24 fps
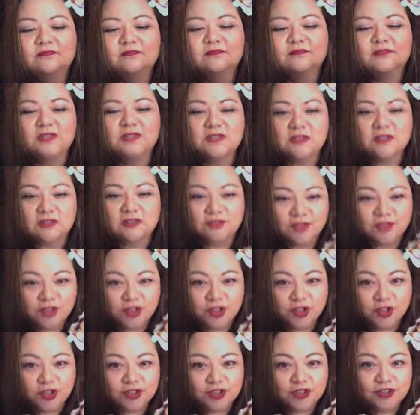Does it look
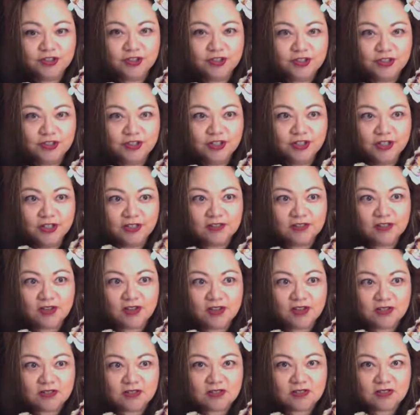good? It
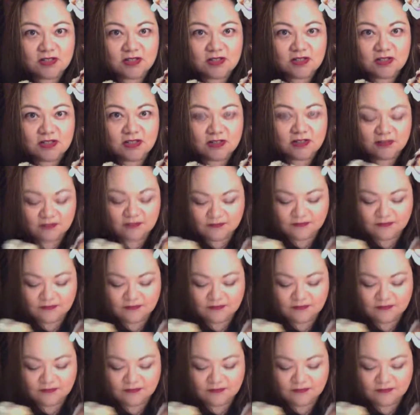does, doesn't it?